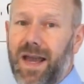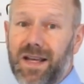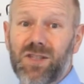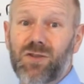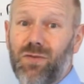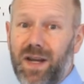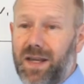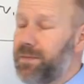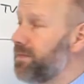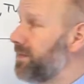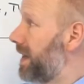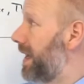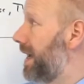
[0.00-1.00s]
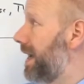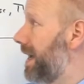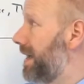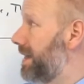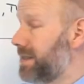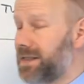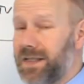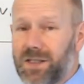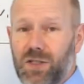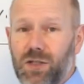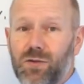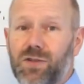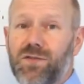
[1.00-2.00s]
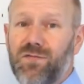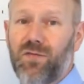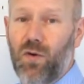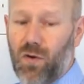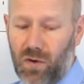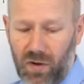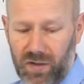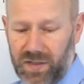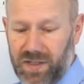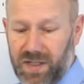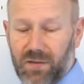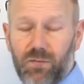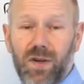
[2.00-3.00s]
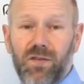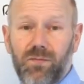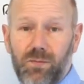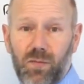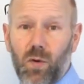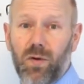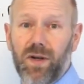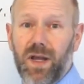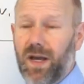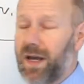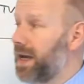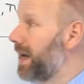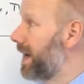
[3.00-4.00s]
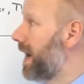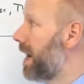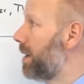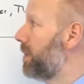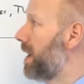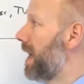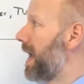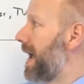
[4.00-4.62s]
X-ray uh, is, is used for see if we have broken a, an arm,